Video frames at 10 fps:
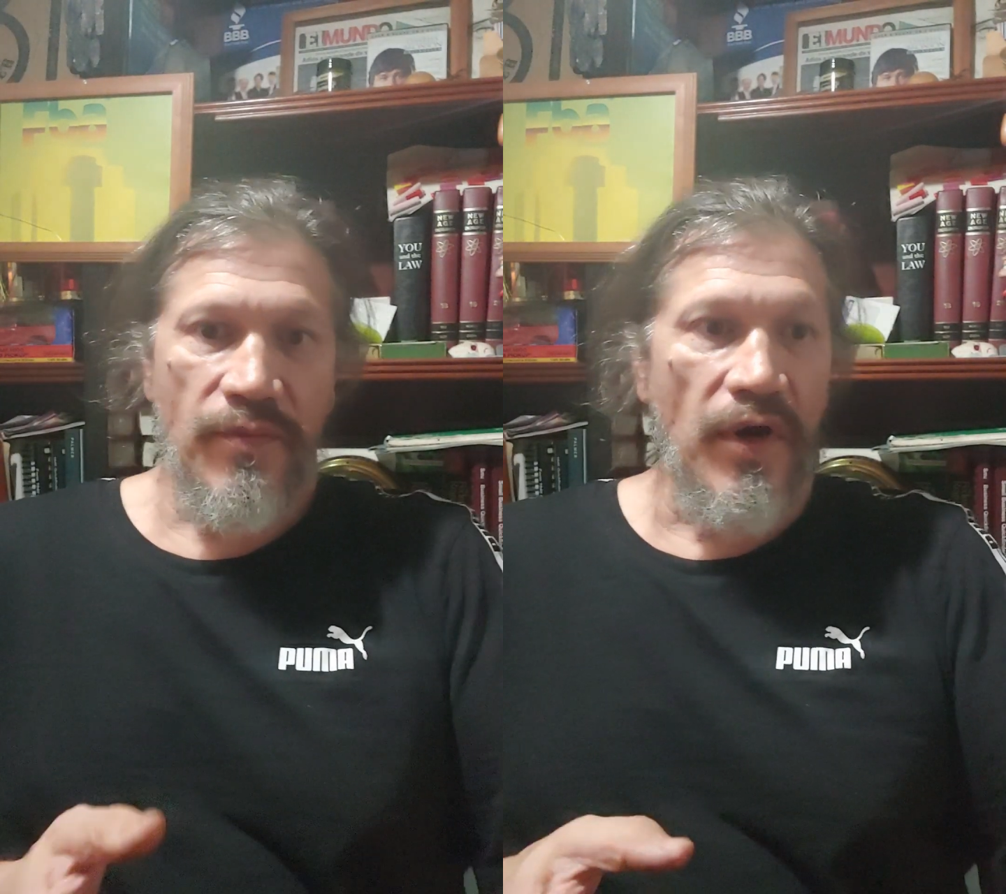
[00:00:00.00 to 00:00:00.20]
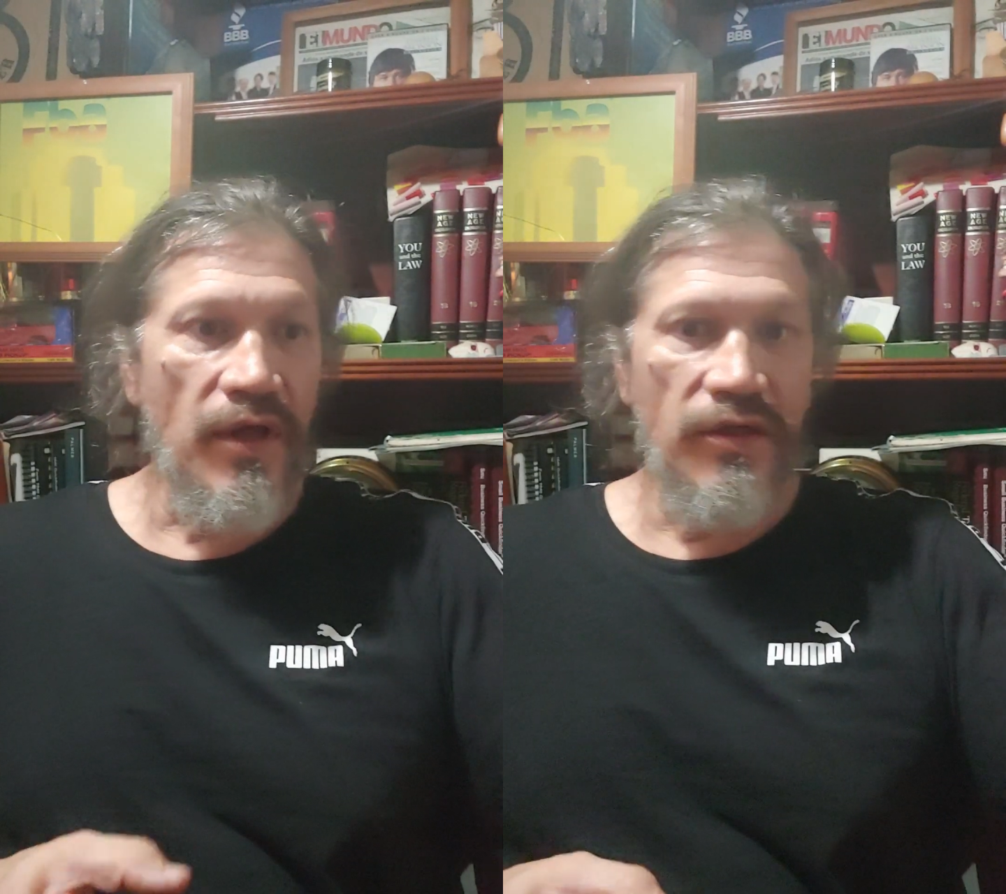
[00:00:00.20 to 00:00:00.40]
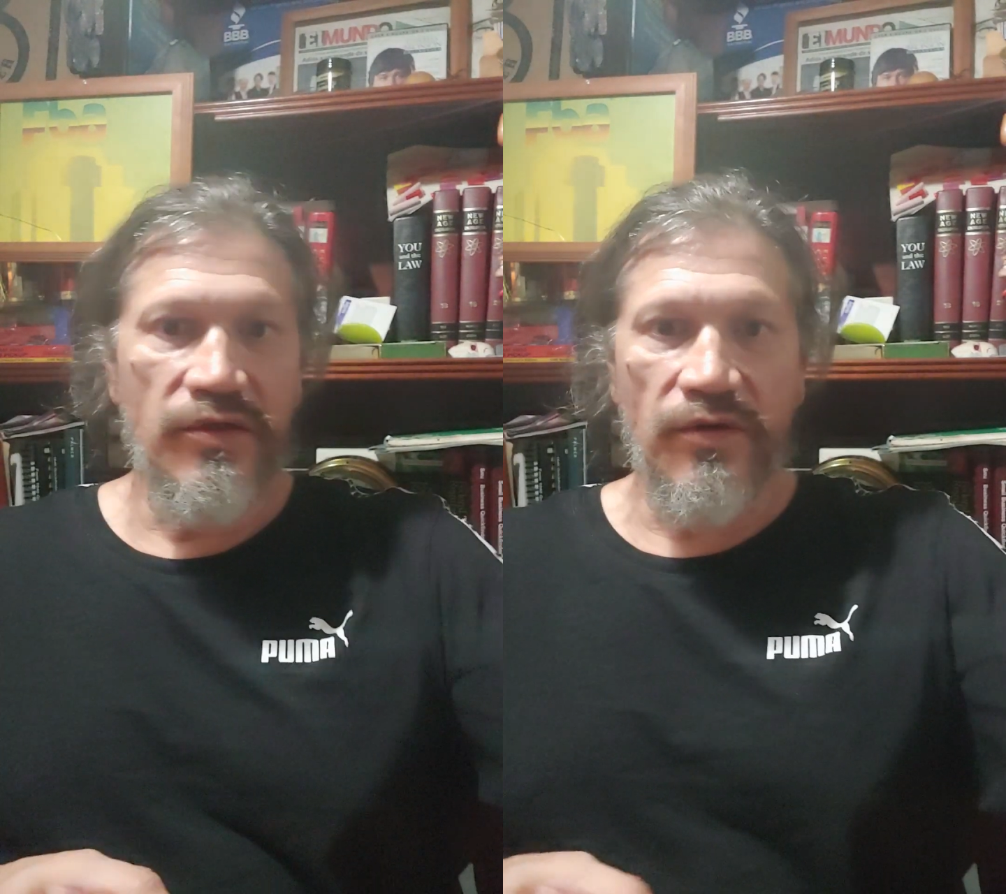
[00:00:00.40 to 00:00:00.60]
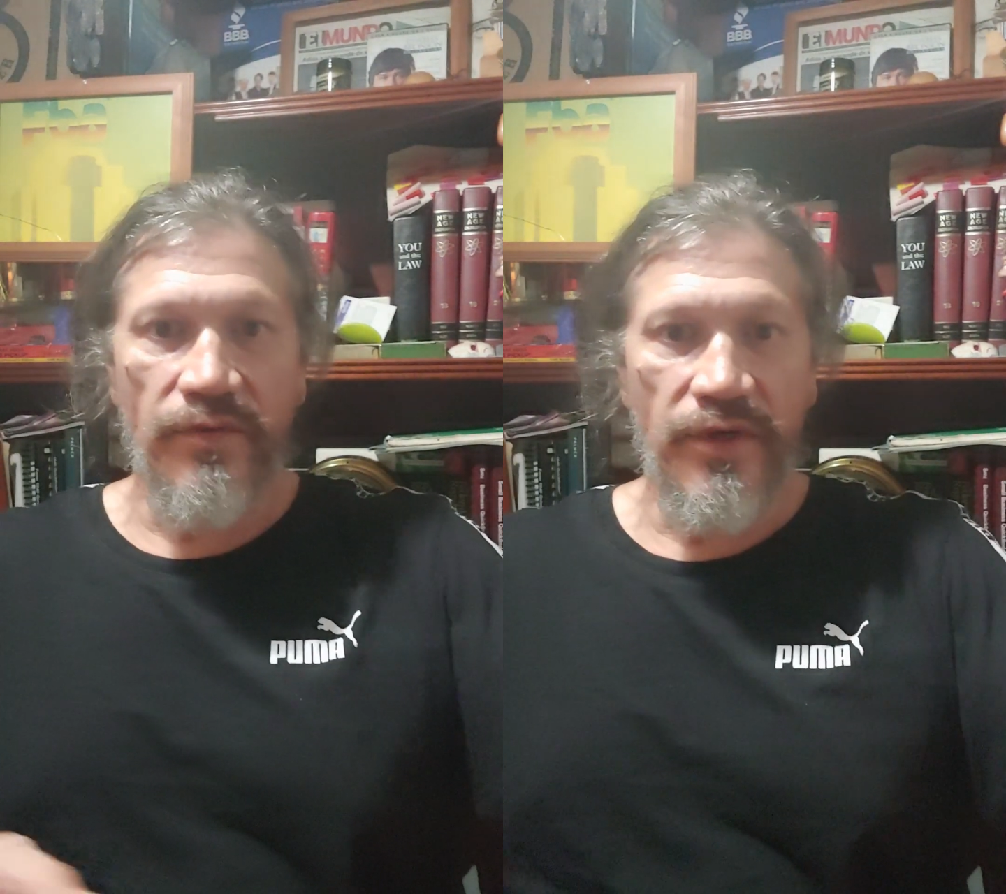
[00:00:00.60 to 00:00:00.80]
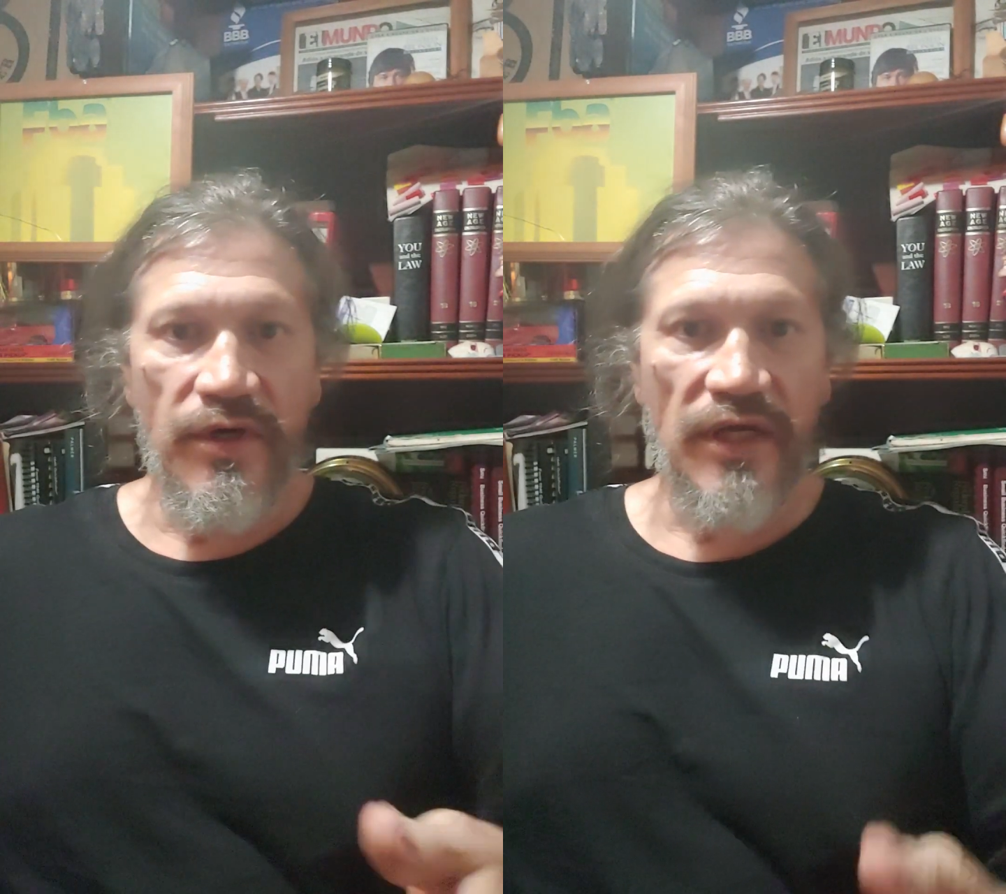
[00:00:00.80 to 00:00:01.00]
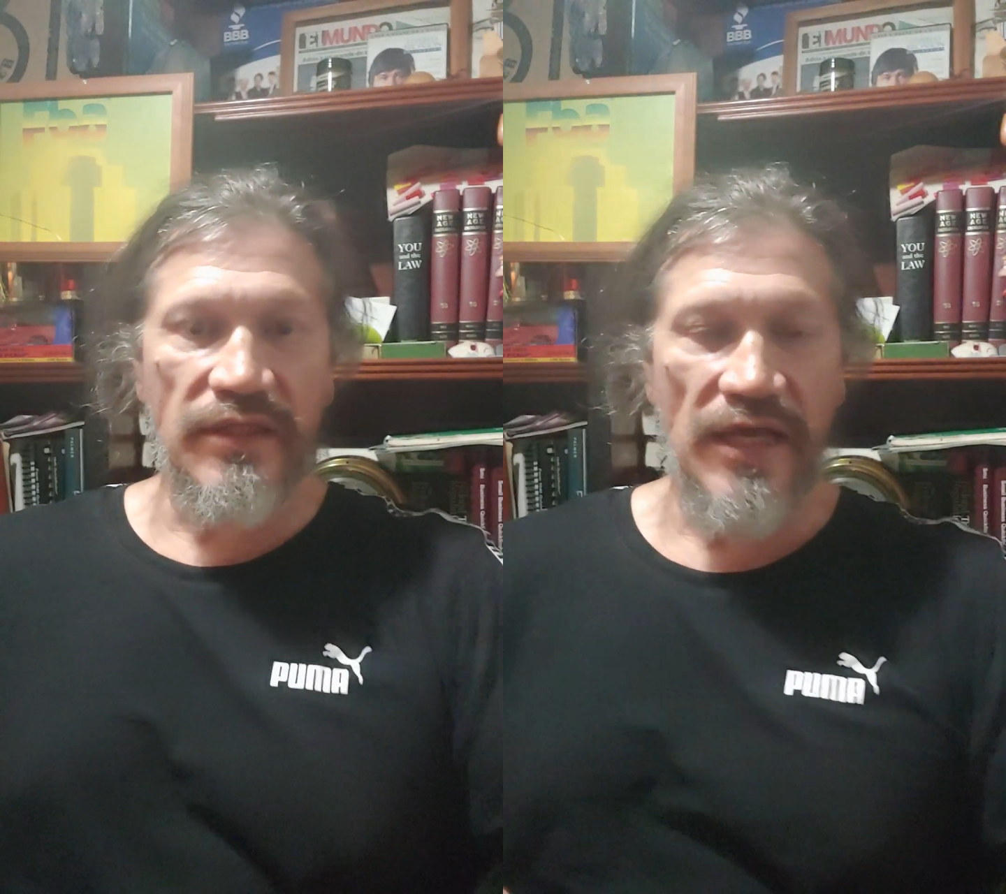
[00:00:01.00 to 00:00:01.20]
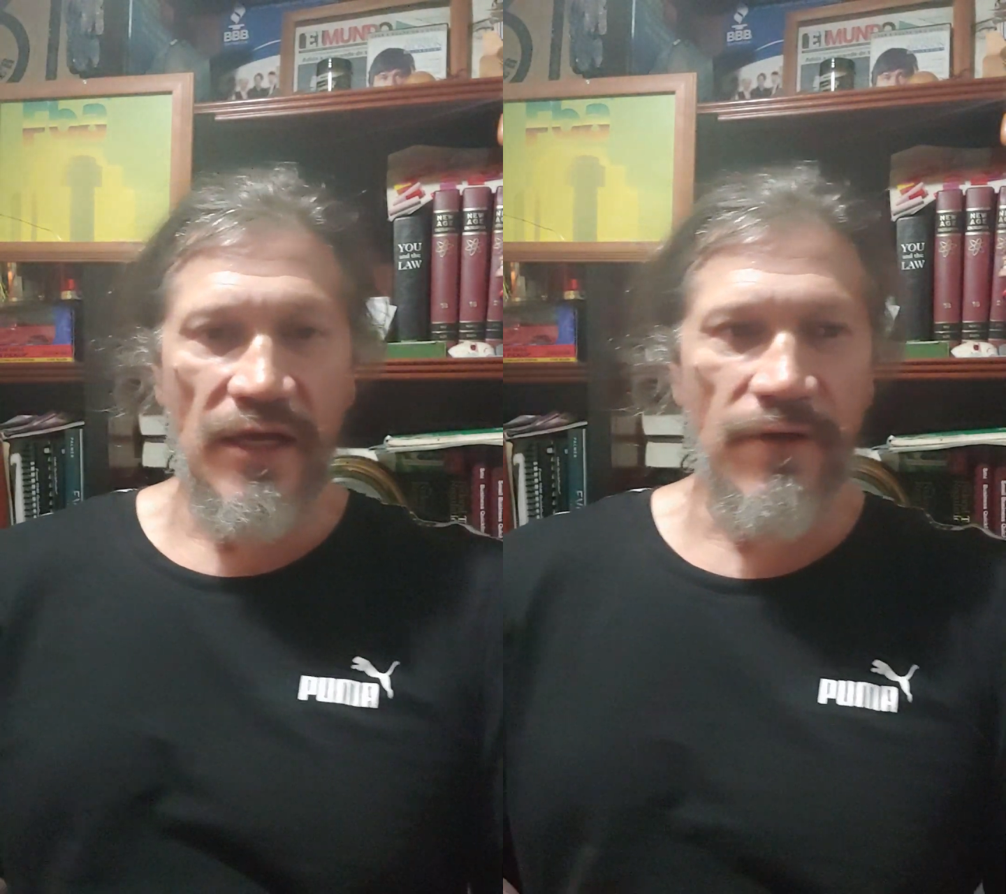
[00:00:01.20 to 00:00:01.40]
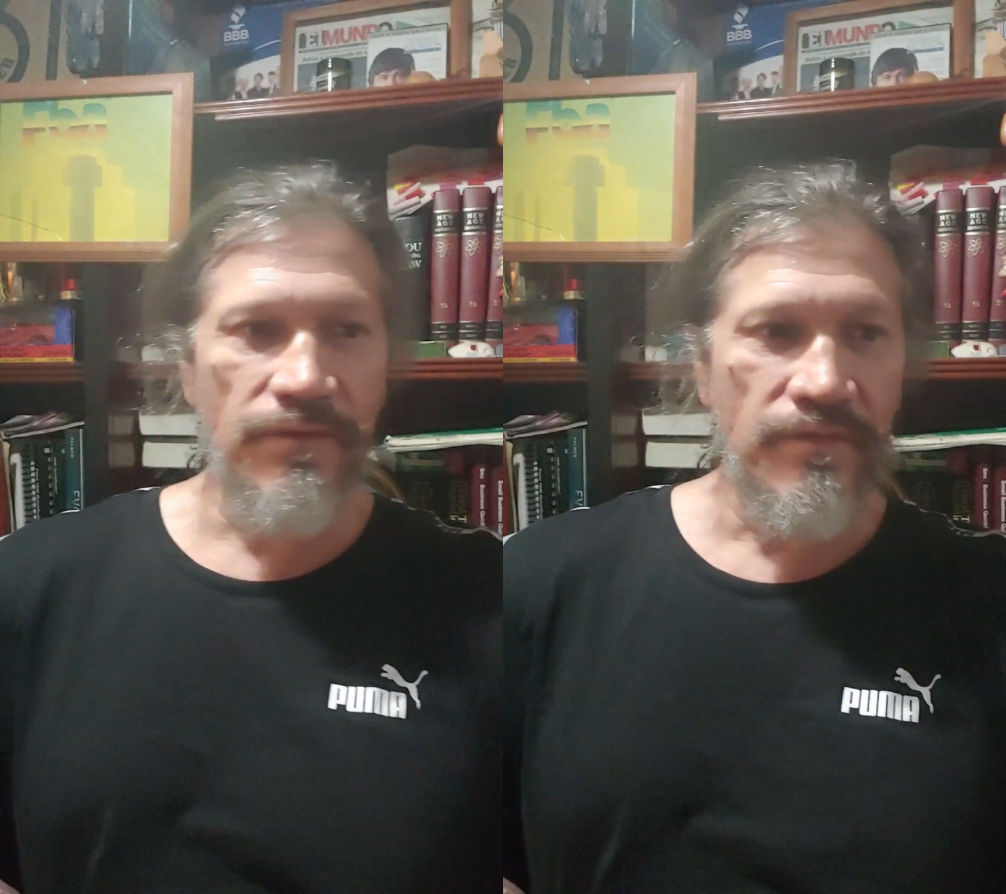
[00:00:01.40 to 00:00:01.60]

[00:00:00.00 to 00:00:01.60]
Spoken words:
brothers over here like that?